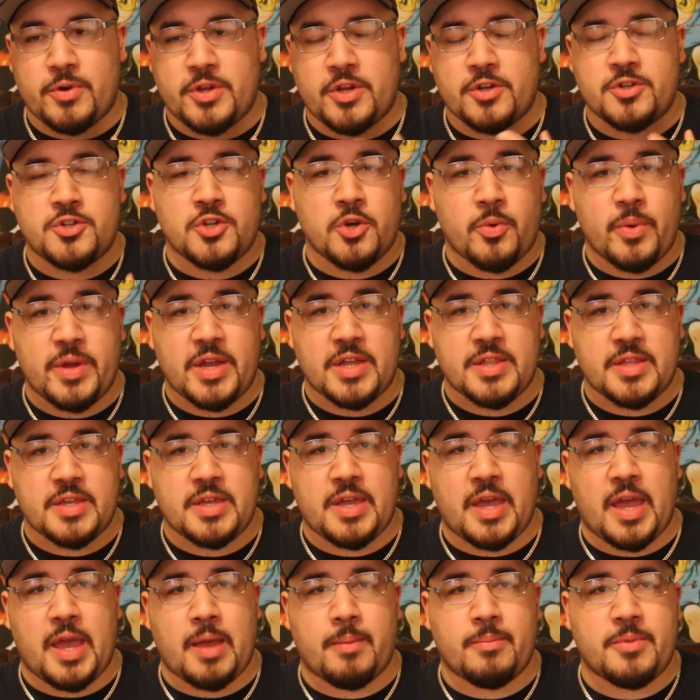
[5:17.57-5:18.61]
what you're doing in the
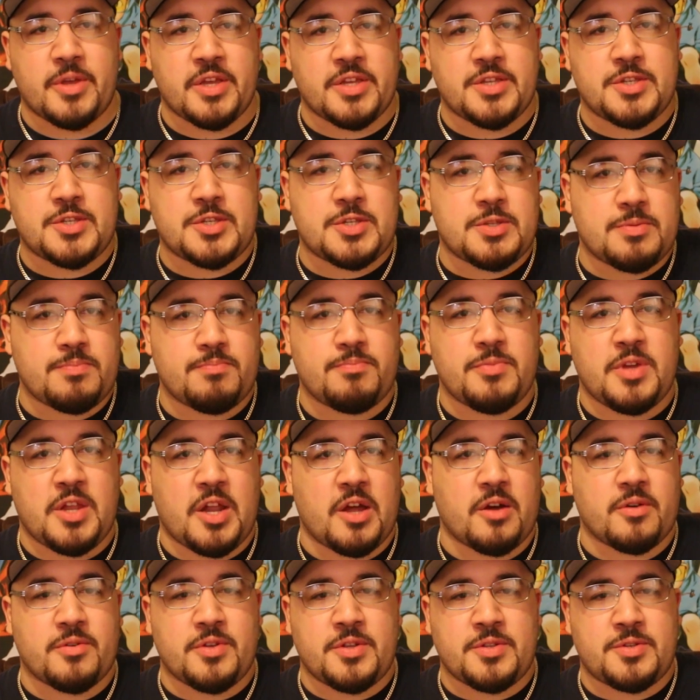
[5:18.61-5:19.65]
game is, you
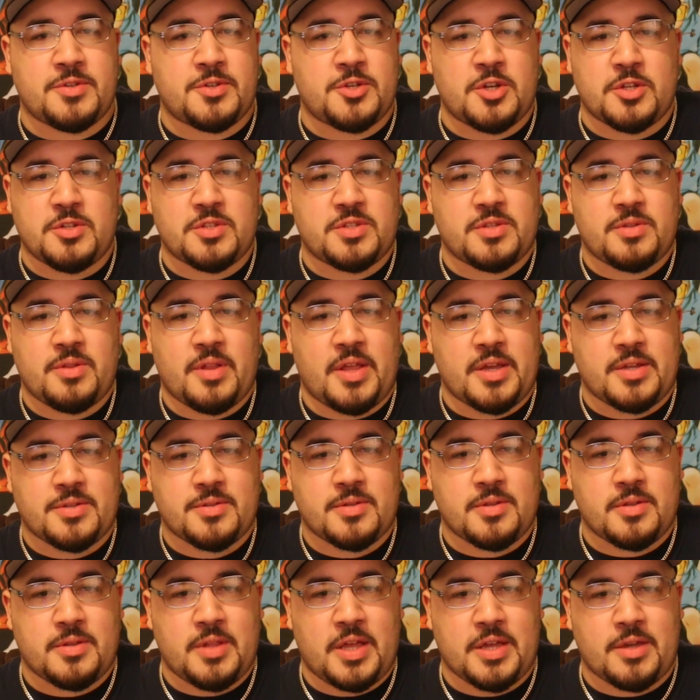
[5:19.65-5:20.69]
know, it shouldn't like
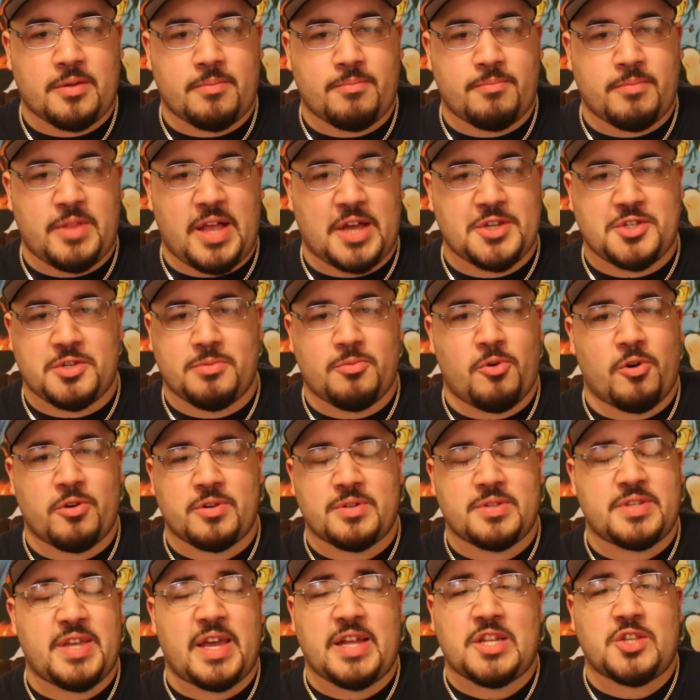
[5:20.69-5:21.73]
last you more
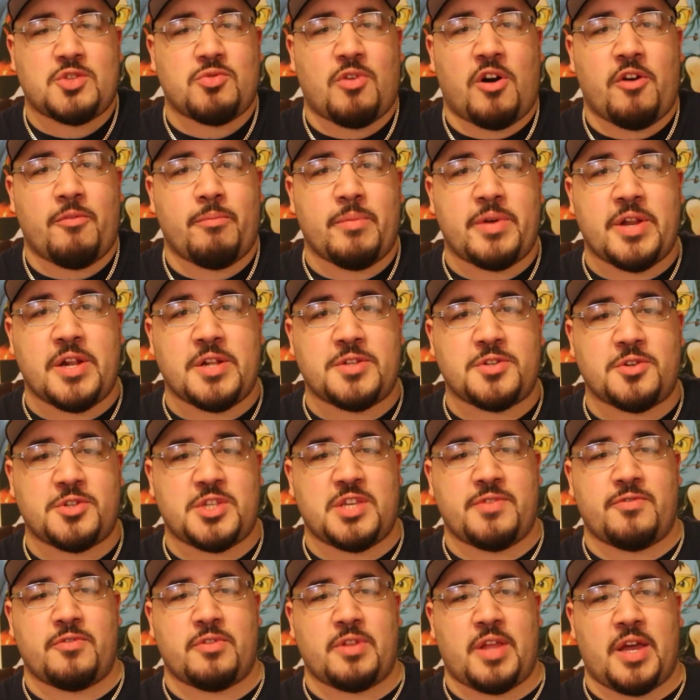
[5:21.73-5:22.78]
than 10-12 minutes.
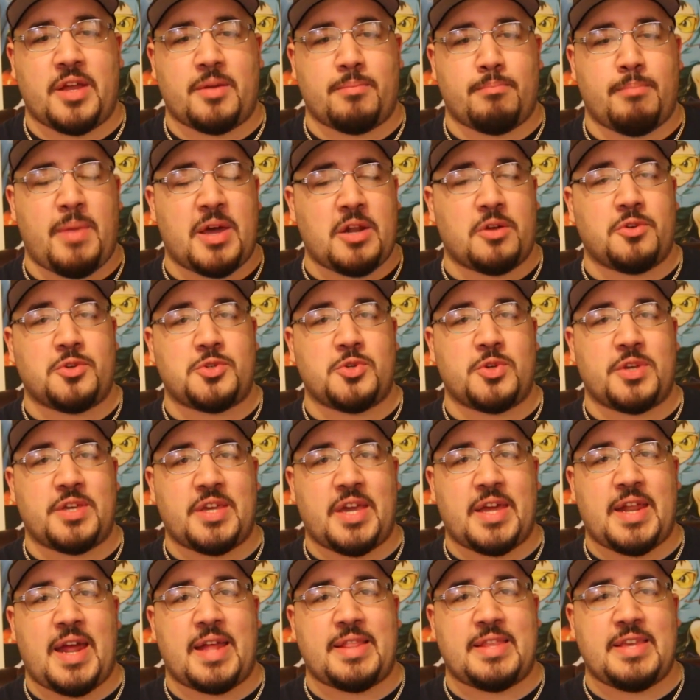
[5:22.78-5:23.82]
There's even like medals you can
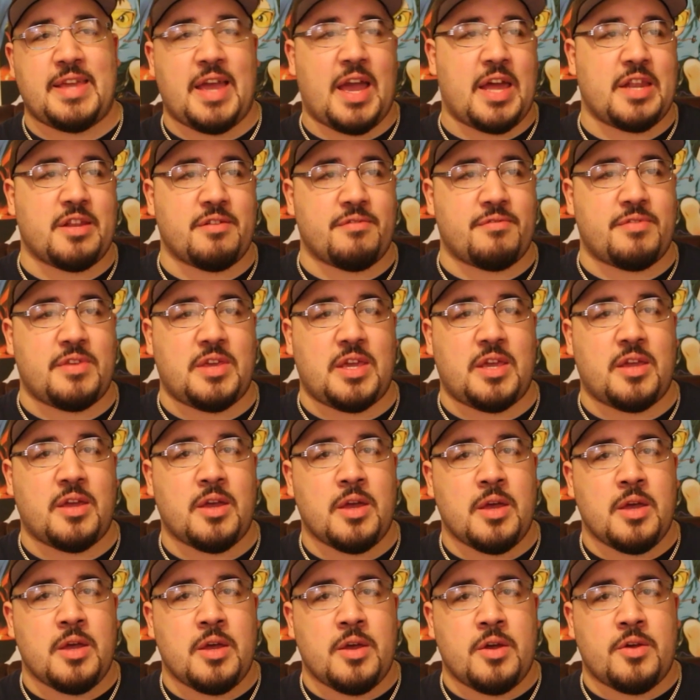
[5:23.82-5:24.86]
get at the end of the
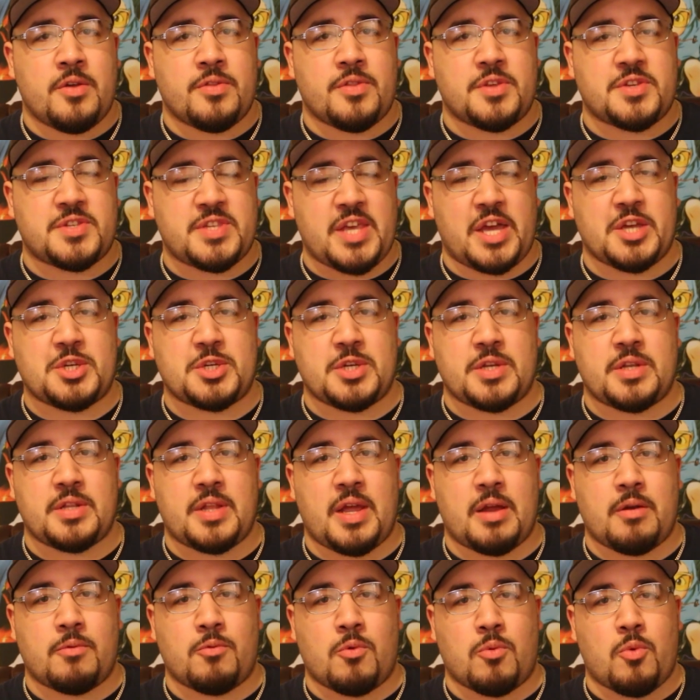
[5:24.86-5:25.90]
session
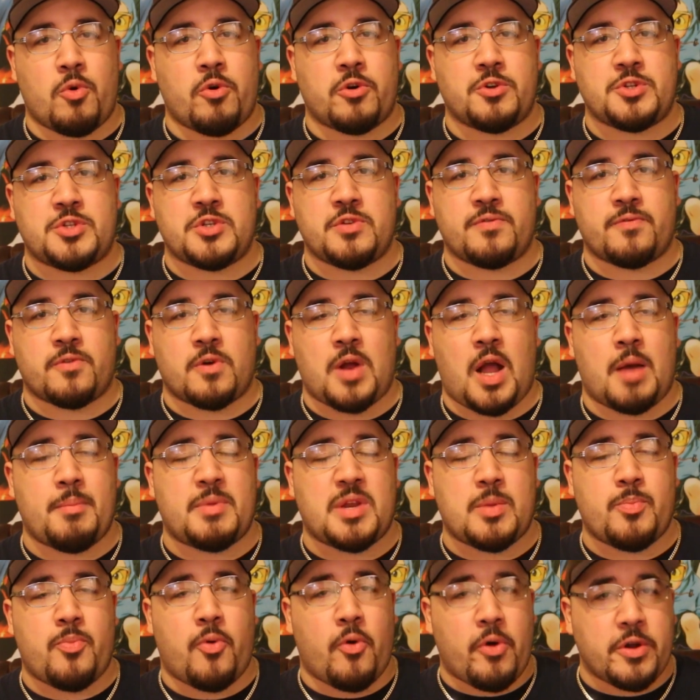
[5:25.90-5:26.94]
that rewards you for how
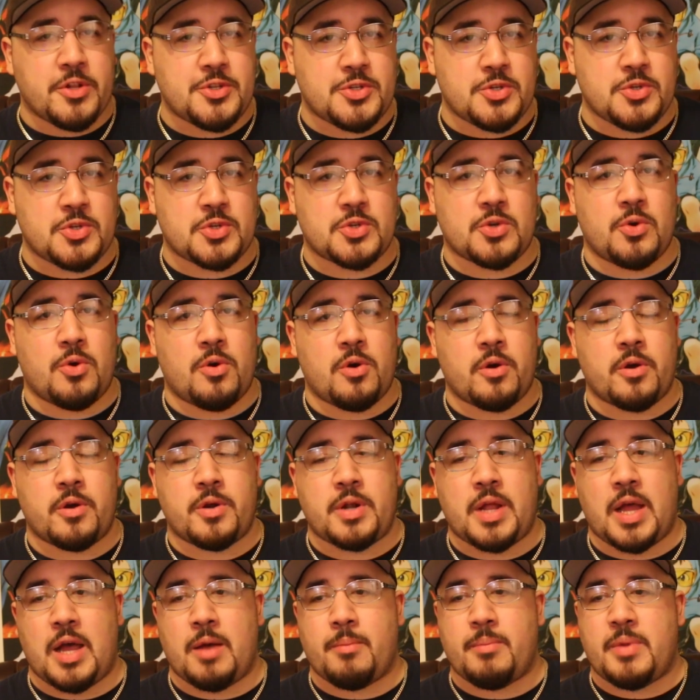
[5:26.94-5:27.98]
many points you
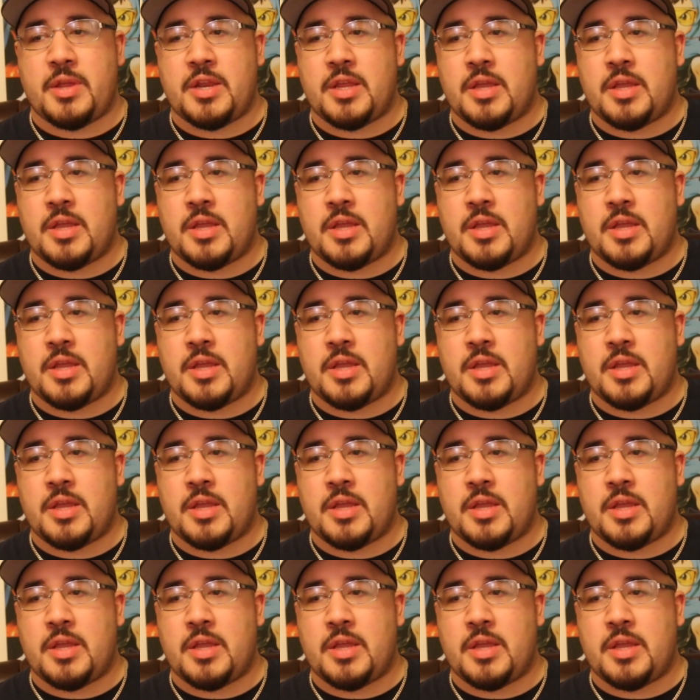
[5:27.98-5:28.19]
scored, how